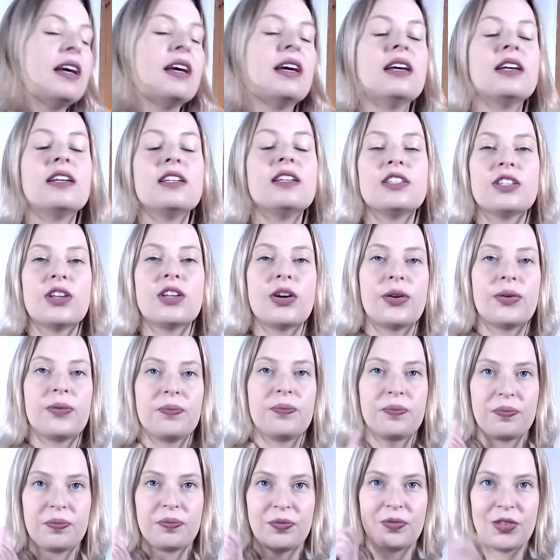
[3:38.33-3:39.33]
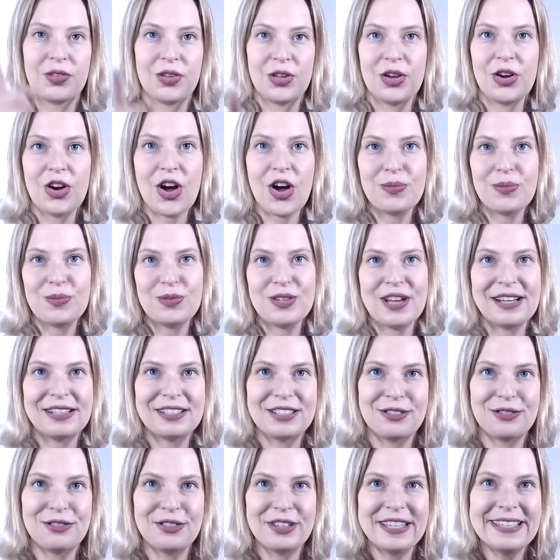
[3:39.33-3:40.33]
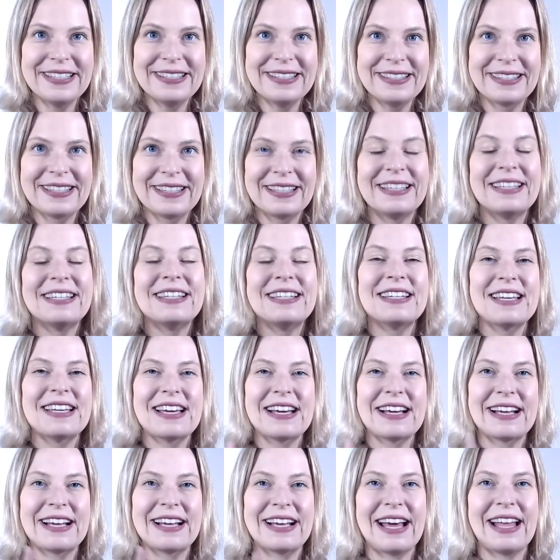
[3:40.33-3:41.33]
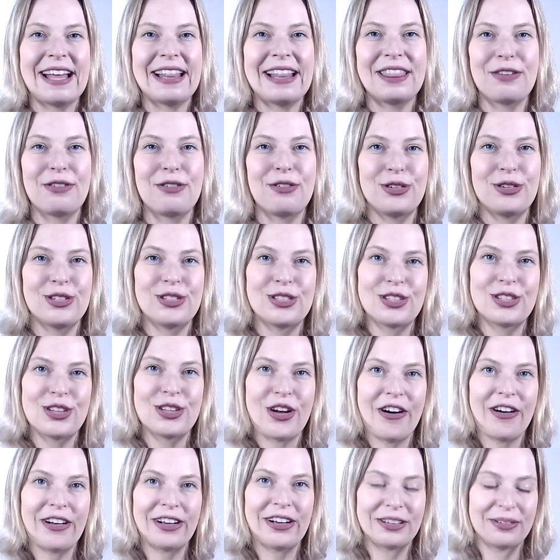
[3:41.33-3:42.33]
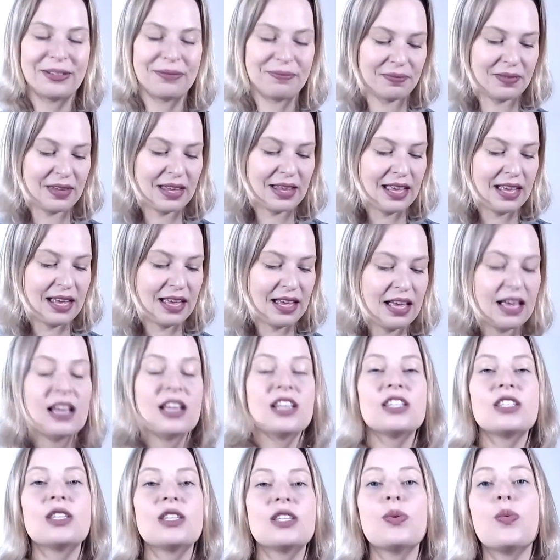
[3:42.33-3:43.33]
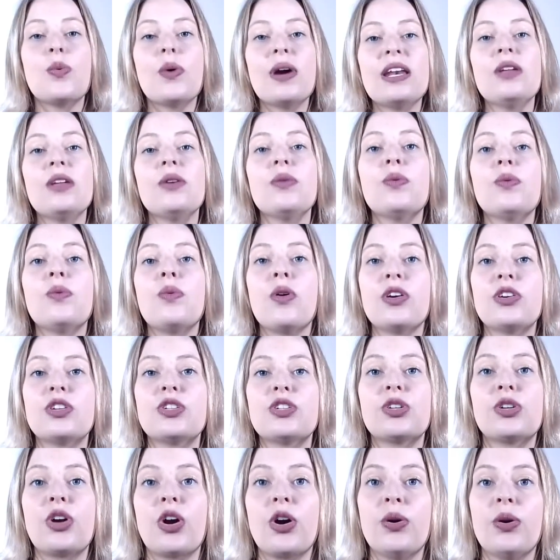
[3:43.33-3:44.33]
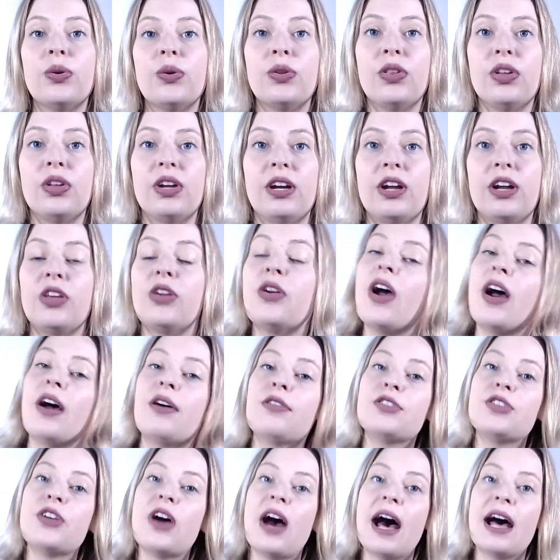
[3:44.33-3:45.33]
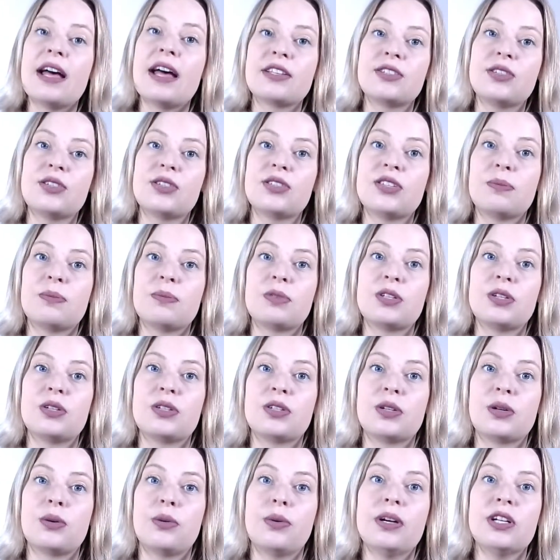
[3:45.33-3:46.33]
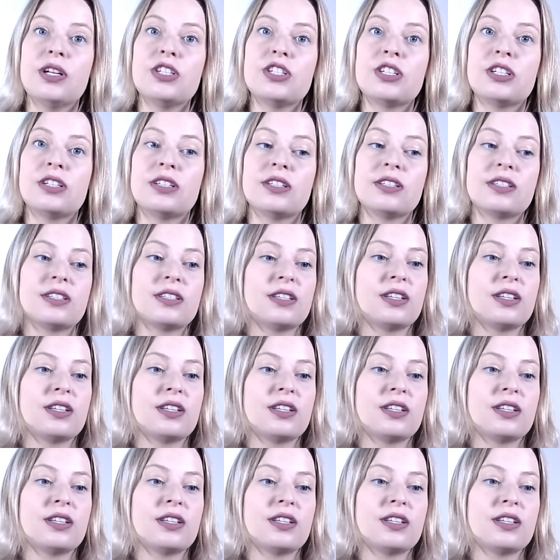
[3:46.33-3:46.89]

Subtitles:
So your objective is get the first talk. So when you want to go there, you have to ask you some certain questions.